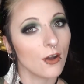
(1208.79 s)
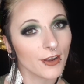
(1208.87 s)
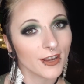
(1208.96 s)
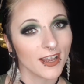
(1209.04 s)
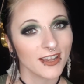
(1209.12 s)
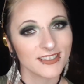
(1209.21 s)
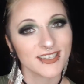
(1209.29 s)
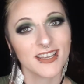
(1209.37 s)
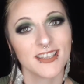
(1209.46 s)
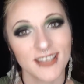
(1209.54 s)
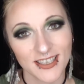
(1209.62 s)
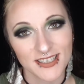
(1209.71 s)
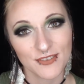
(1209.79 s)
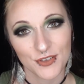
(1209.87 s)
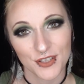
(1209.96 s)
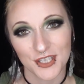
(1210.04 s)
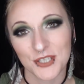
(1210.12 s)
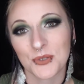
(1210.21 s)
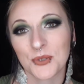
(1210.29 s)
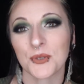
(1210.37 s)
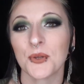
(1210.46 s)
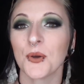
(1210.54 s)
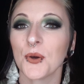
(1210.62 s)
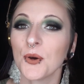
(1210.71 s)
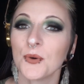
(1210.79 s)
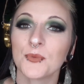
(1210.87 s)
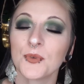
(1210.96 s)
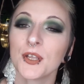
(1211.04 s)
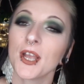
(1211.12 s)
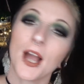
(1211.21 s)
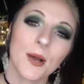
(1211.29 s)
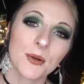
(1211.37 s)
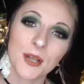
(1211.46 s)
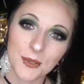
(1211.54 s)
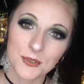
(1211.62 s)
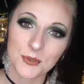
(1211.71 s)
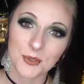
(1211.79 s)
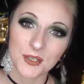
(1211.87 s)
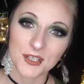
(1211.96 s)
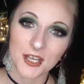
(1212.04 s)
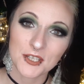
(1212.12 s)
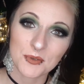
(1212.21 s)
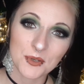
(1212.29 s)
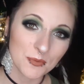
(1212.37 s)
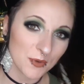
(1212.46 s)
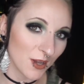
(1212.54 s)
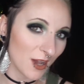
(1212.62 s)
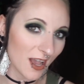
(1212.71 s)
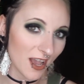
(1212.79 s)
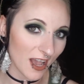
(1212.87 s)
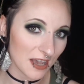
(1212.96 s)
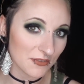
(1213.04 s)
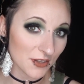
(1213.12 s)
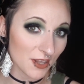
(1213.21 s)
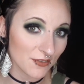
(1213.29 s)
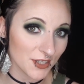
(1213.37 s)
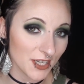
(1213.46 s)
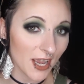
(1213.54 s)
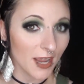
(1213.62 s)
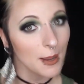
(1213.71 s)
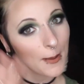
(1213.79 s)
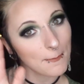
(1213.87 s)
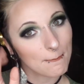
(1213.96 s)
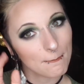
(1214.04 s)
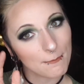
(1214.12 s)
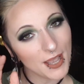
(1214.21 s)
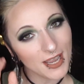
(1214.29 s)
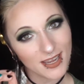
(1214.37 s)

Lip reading: Alright guys, that's it for this one. Hopefully I will catch you on the next one. Have a lovely day. Bye.